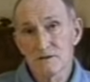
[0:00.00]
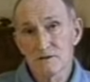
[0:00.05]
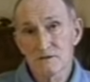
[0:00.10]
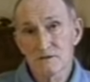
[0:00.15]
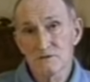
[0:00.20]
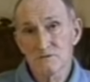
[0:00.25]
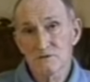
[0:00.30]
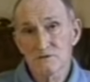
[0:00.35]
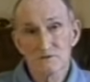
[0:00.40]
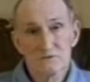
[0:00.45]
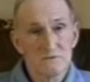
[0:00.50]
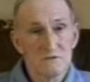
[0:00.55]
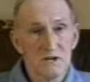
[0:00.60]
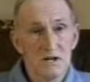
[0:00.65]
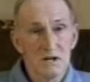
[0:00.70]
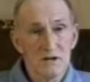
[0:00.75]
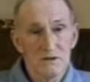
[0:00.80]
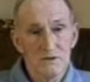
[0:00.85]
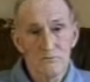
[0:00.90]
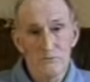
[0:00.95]
because
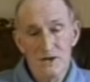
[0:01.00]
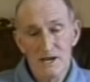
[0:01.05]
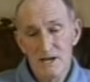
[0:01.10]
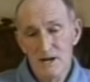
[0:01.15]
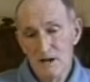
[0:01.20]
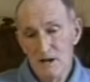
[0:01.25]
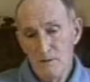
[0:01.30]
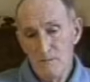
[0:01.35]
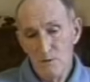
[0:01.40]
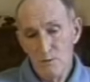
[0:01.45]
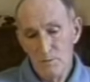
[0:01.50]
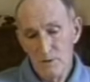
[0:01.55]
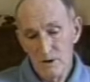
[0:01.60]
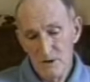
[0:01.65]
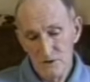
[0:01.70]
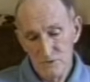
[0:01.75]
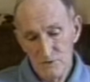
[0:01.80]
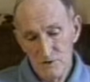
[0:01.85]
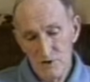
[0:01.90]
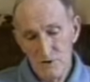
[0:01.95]
we had a couple of
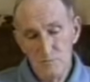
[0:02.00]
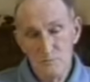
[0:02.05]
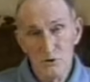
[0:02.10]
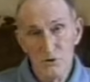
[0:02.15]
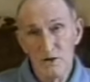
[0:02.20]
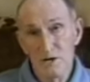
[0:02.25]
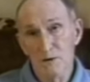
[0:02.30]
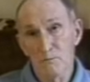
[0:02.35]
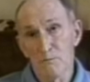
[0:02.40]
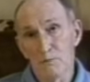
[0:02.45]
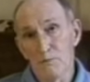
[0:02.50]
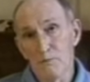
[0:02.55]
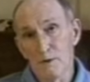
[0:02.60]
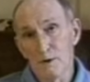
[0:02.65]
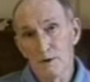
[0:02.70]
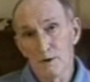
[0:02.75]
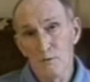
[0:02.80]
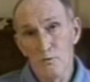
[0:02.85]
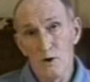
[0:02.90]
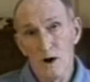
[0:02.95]
pills we could put in
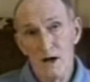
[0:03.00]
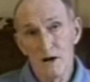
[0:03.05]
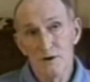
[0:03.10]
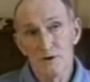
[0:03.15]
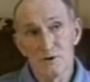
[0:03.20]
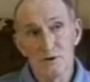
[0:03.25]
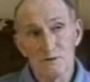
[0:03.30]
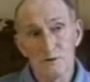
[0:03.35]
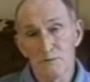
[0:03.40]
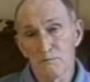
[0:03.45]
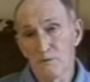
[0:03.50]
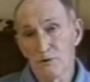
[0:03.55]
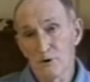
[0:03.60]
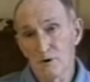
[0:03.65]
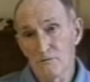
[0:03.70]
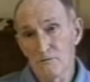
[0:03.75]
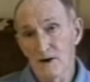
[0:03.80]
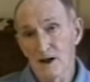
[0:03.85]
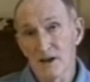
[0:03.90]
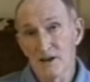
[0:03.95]
the water, and it would
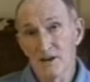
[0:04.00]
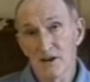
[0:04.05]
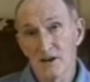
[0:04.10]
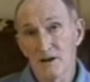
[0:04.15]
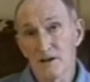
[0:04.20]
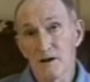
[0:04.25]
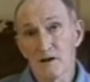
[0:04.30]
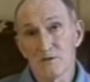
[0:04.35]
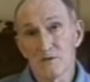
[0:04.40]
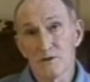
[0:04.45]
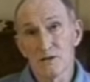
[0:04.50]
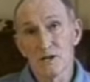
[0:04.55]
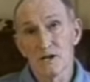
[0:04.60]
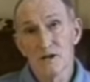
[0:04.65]
purify it anyhow.